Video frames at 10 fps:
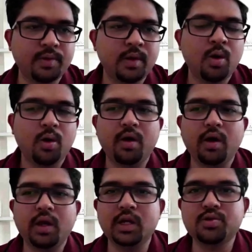So the
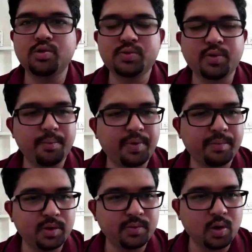electrons
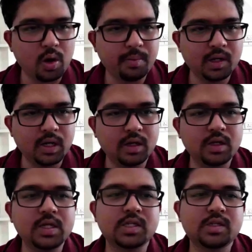from 51
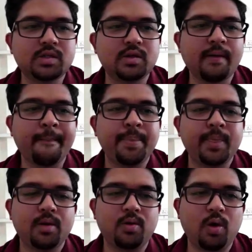orbital is
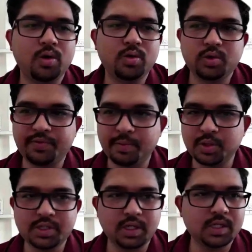gone
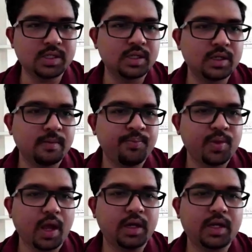to the 56,
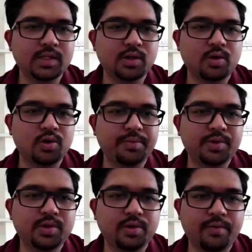and it has a
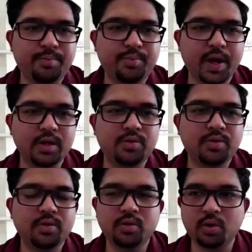contribution of
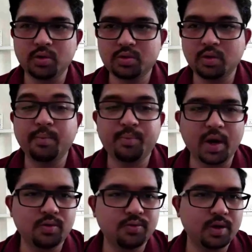
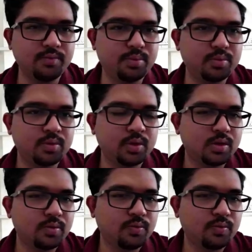0.1,